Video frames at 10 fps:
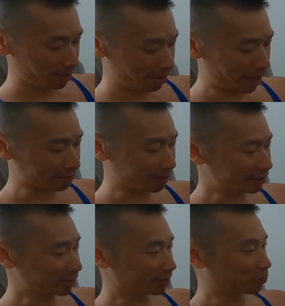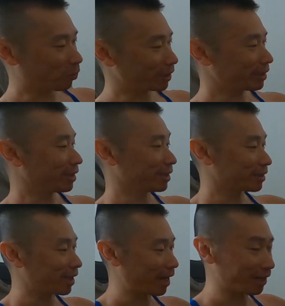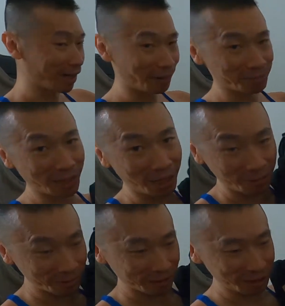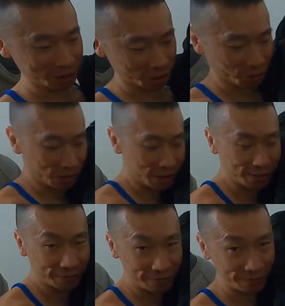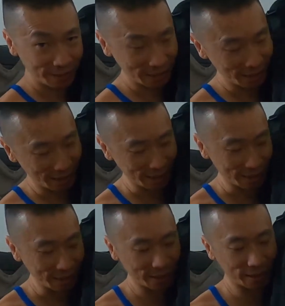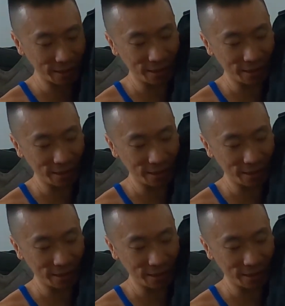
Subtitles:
Now this is one thing that I'm not really sure of, is